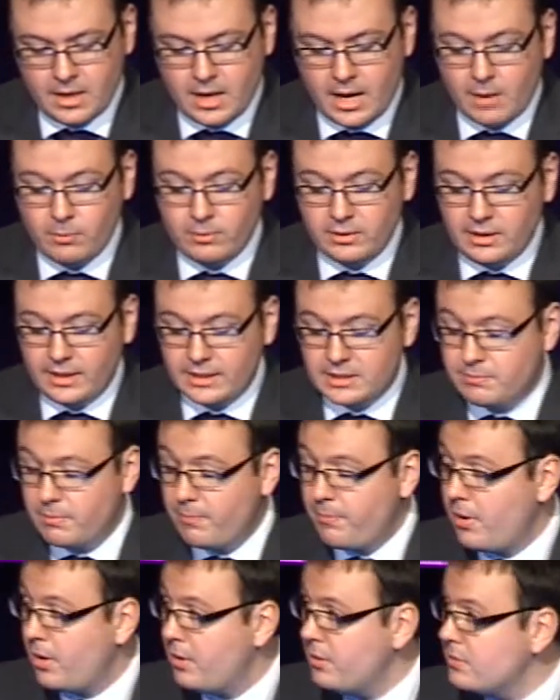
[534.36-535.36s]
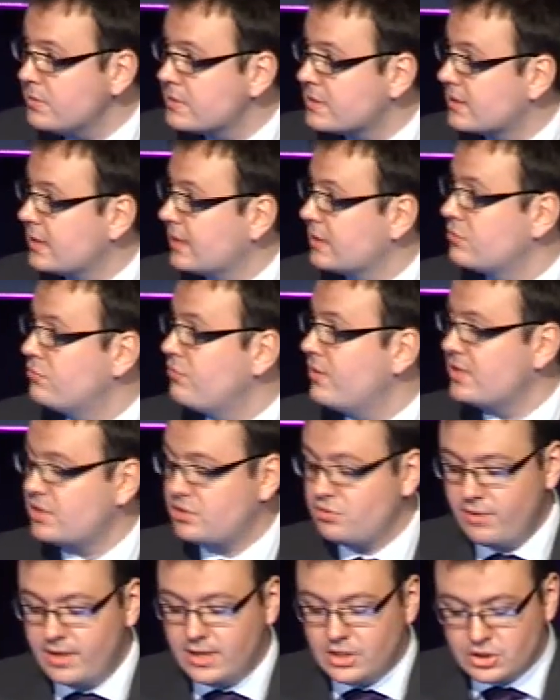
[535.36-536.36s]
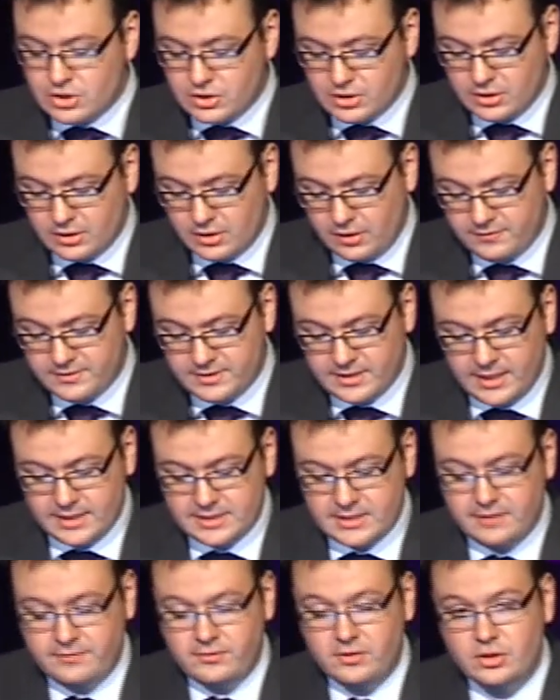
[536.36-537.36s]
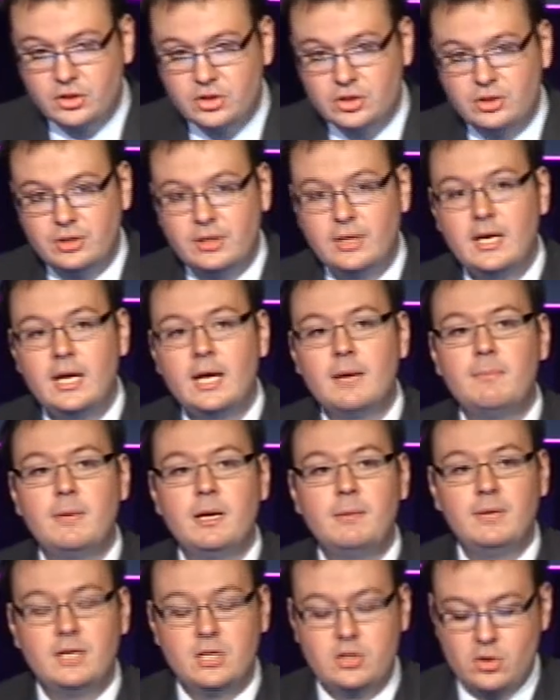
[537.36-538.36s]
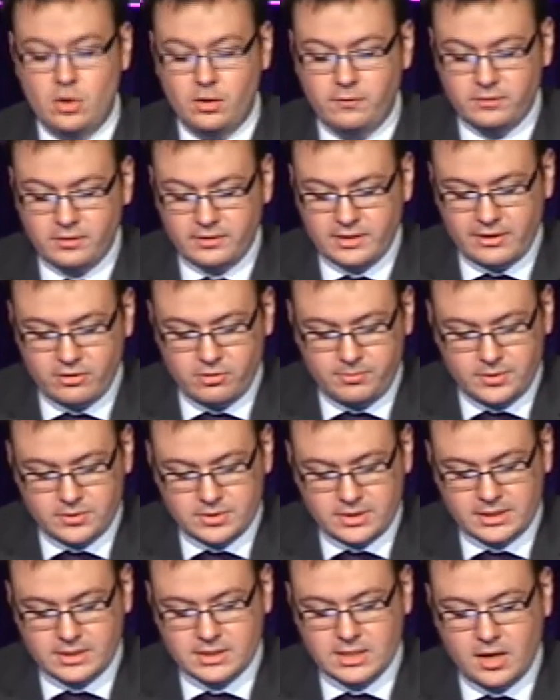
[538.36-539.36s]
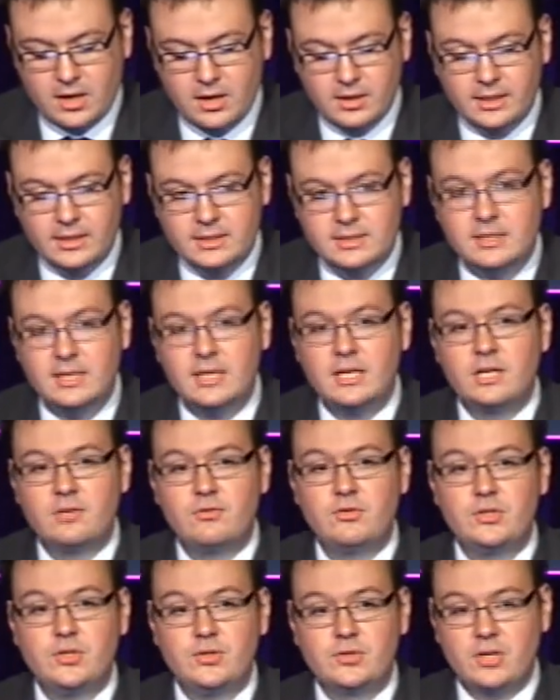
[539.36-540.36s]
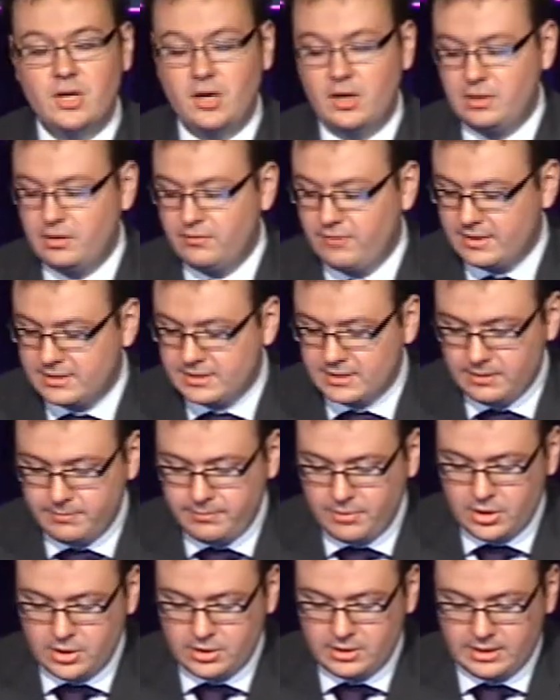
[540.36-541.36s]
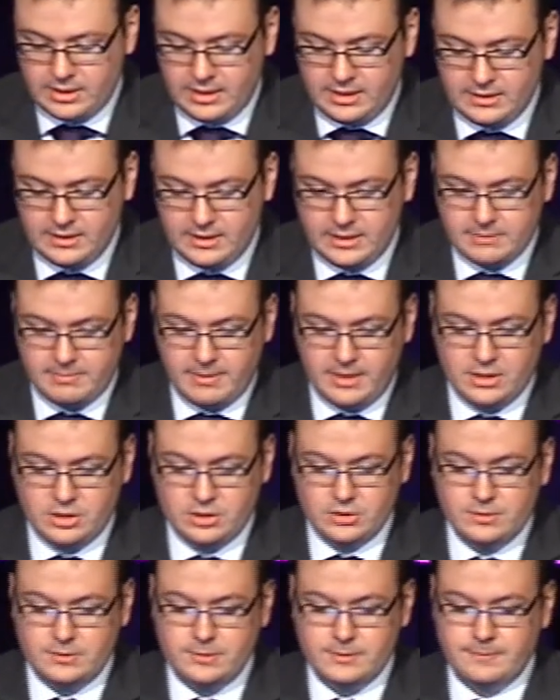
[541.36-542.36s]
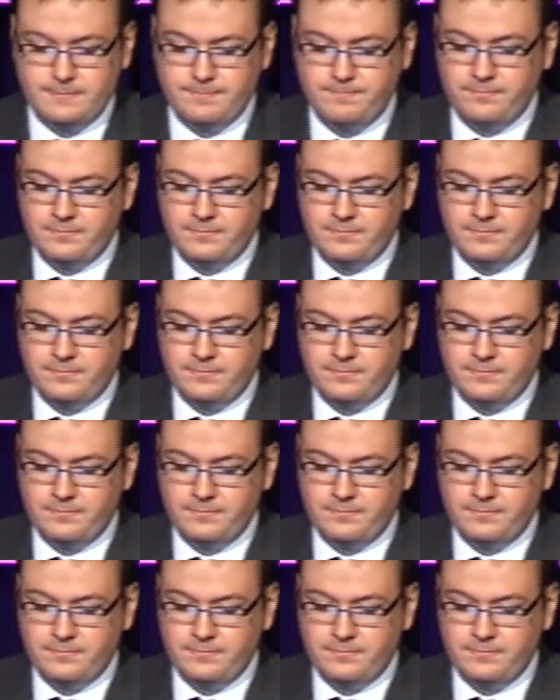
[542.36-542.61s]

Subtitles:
And we'd like to propose that restoration of CAC function may be a novel therapeutic target to reduce cardiovascular burden in these patients.